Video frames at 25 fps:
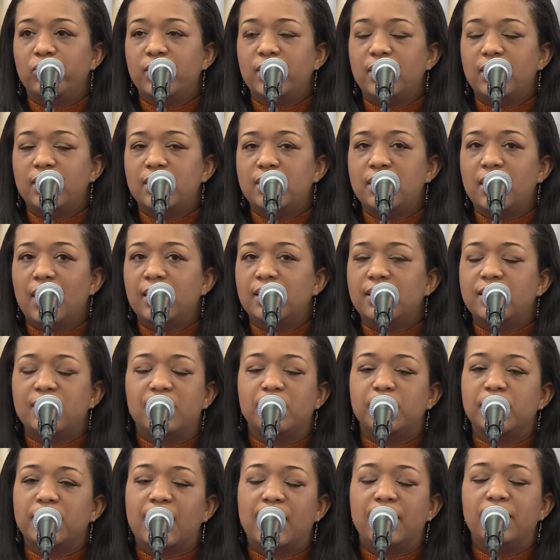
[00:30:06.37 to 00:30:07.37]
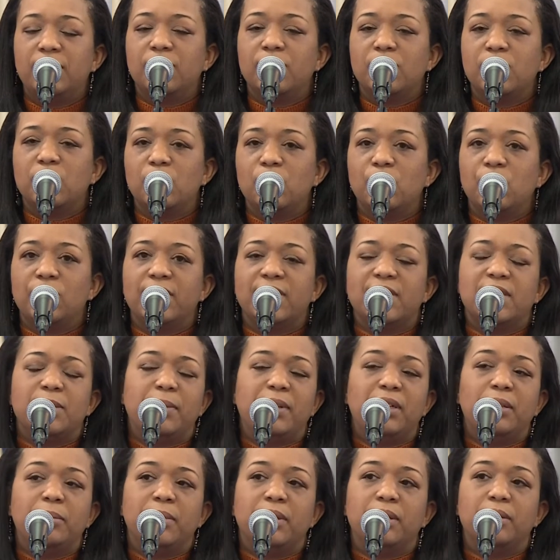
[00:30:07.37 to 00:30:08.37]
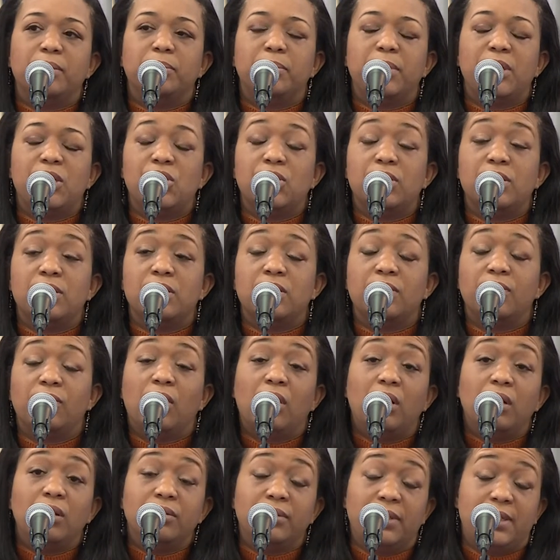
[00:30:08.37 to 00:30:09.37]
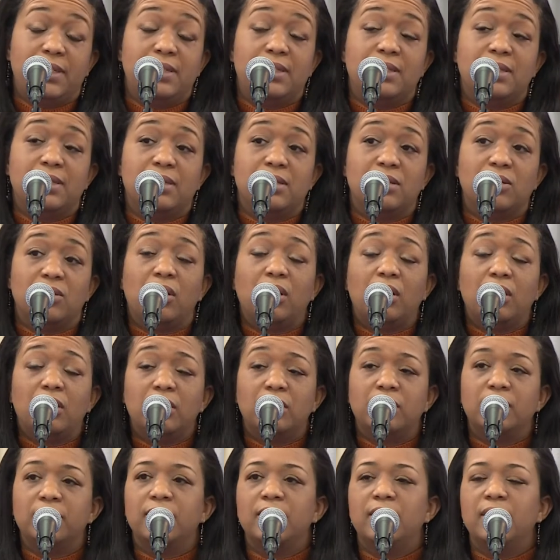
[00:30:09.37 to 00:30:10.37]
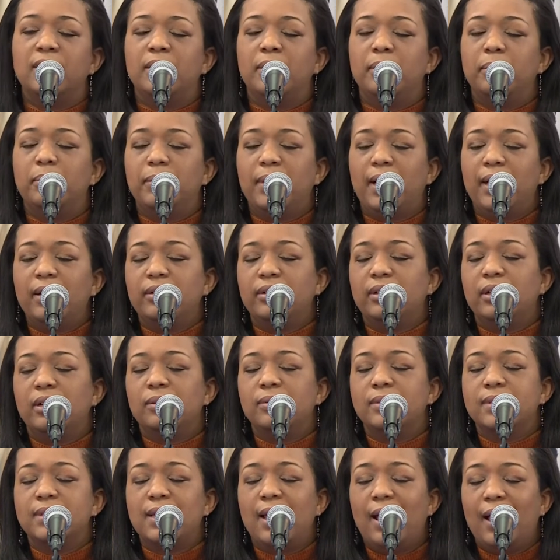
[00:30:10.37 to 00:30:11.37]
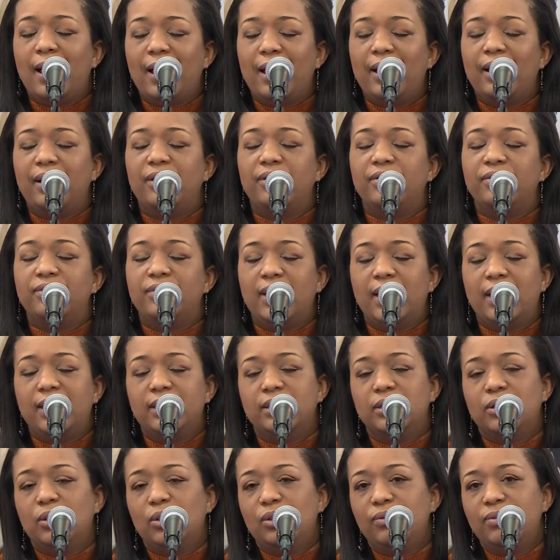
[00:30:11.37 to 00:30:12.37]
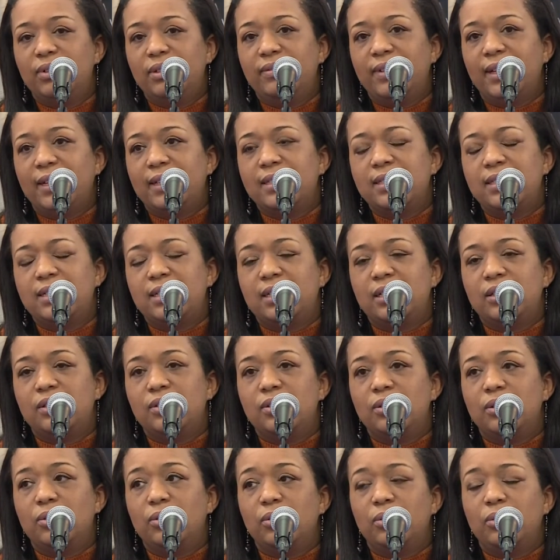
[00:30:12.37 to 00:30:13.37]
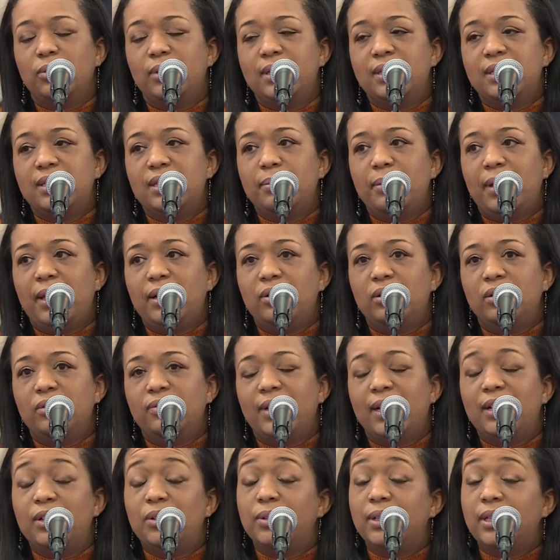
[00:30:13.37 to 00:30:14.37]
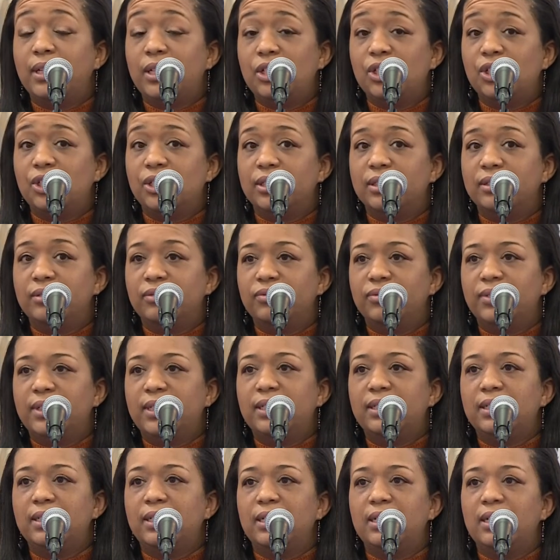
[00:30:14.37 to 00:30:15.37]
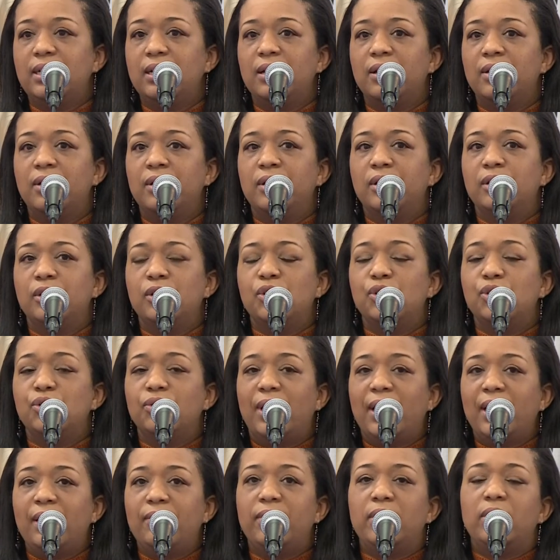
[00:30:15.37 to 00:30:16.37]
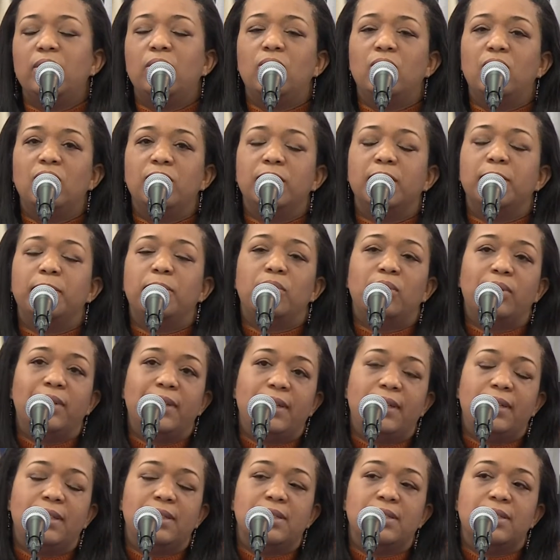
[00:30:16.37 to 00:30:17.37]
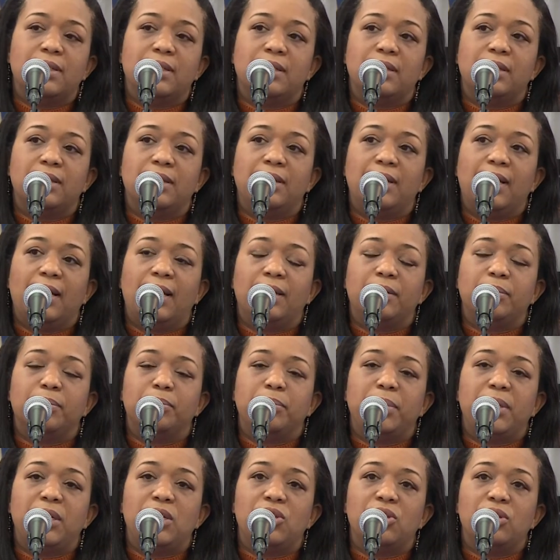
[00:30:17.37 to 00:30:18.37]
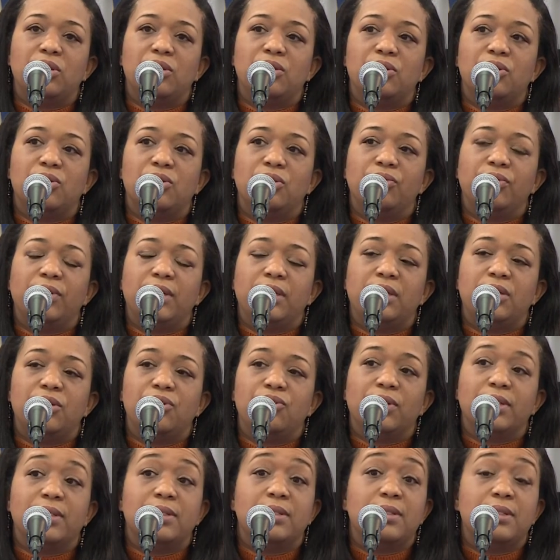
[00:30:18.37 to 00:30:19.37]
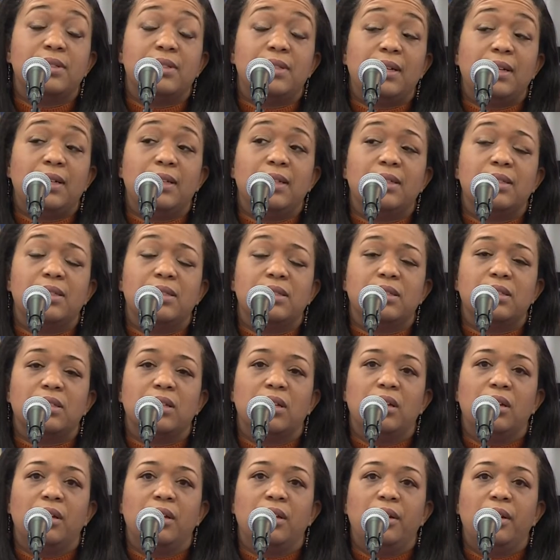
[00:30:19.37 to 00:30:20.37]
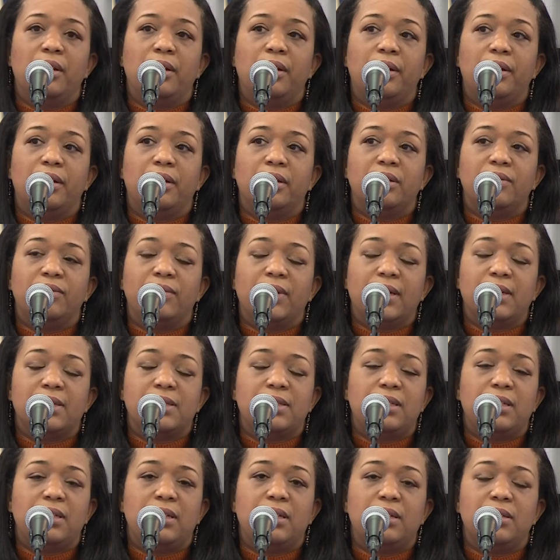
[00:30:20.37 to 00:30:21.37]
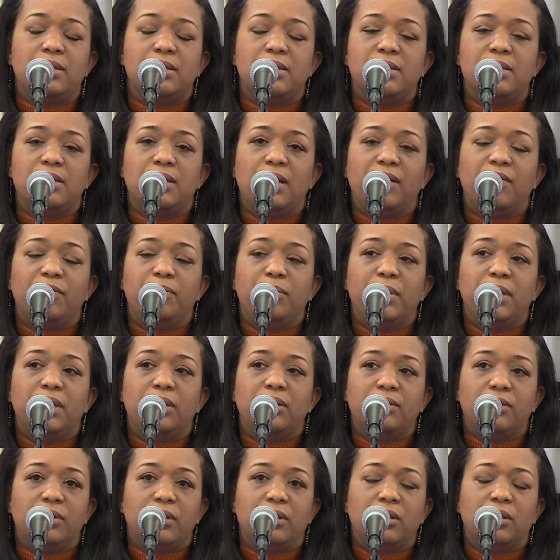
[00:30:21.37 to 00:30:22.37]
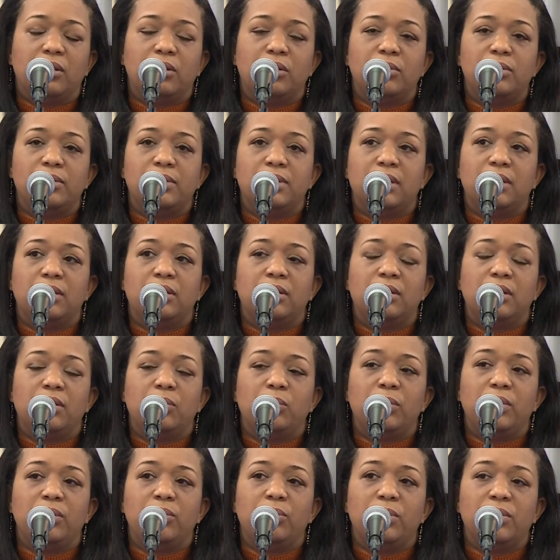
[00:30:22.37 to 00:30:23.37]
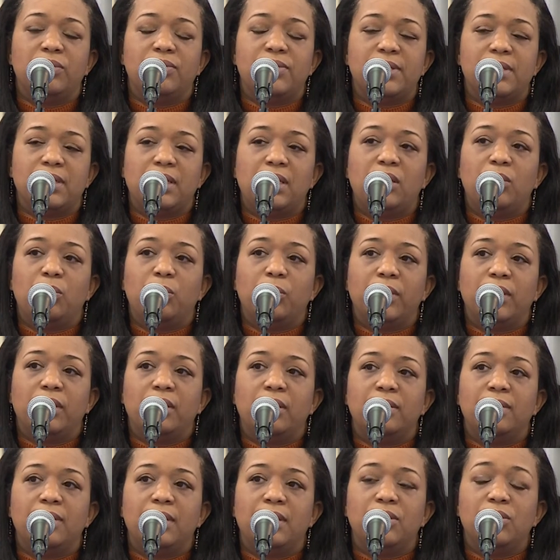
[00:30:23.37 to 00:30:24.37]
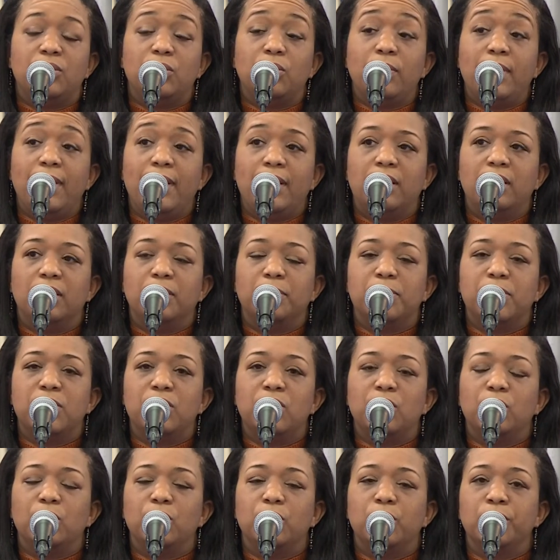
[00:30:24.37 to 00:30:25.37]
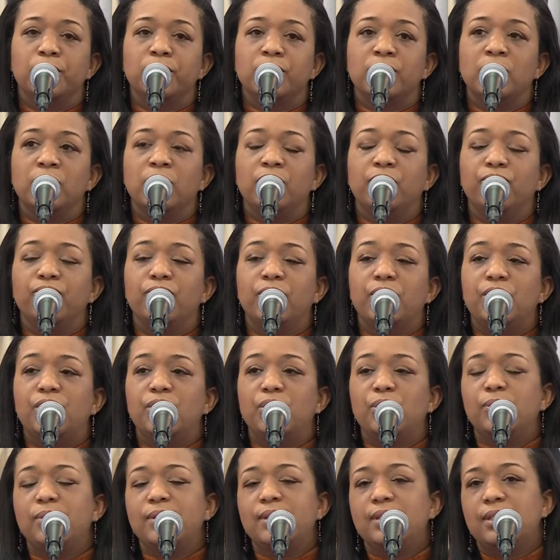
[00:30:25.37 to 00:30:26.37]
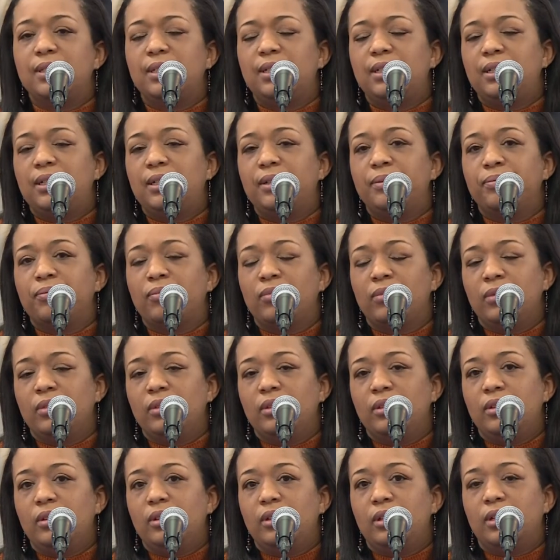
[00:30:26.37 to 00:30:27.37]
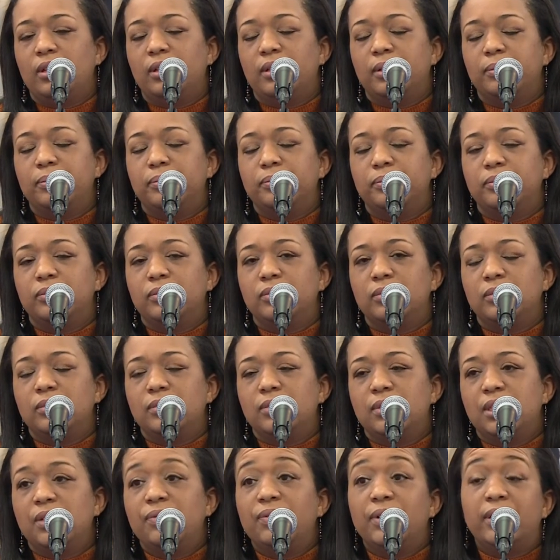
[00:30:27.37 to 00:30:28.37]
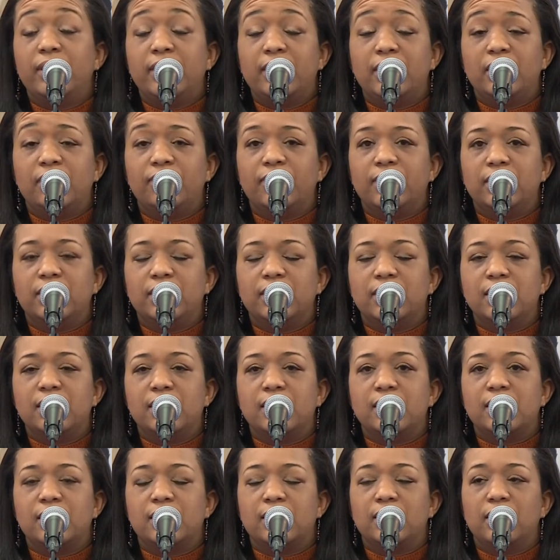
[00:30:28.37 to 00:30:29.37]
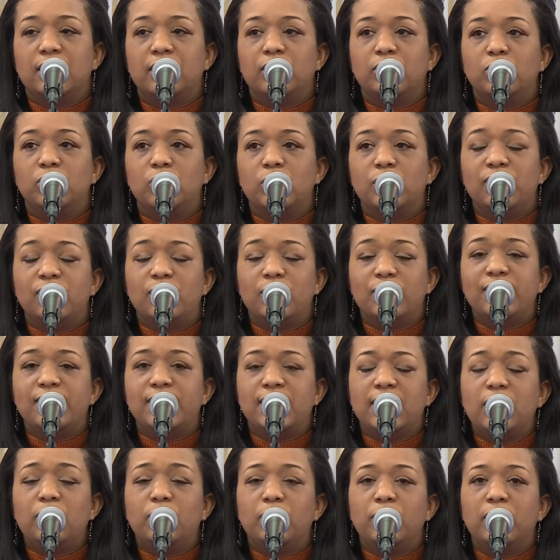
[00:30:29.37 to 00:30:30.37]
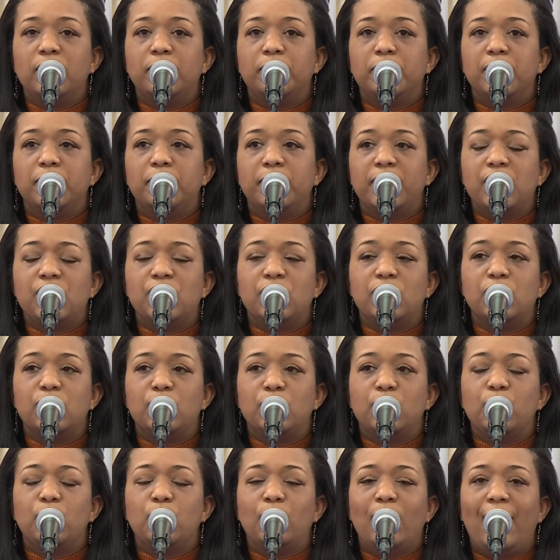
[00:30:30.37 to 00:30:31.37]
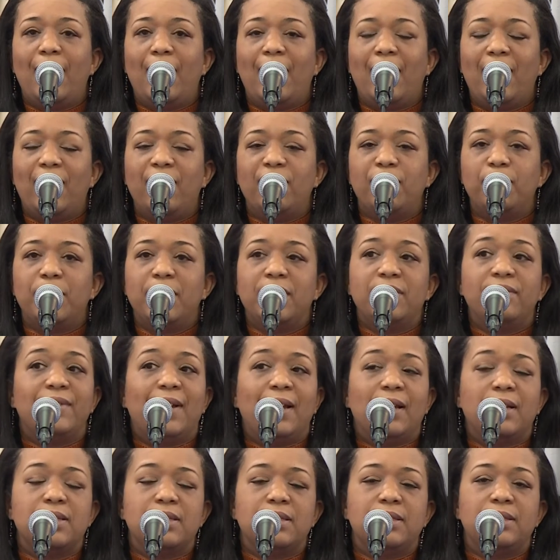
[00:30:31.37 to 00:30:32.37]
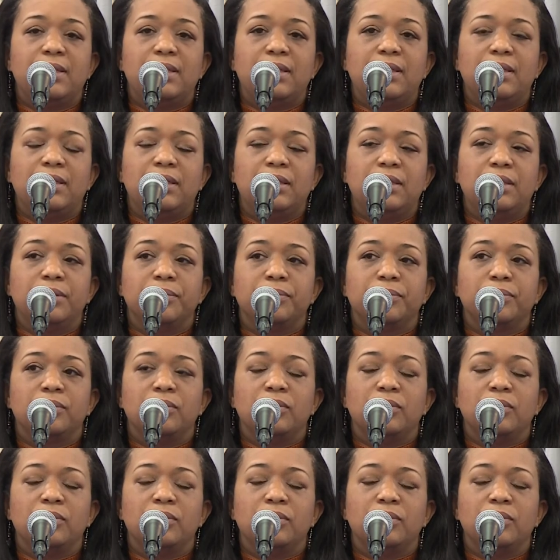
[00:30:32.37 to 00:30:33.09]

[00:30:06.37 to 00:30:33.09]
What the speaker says: It's not some kind of social experiment. Patients of all races, all backgrounds have had the COVID vaccine. So it's a matter of education, really driving home the point that patients should really trust the science. The vaccines have been around, and we've seen where they do help to reduce the severity of illness. And we've seen where the patients who have been vaccinated,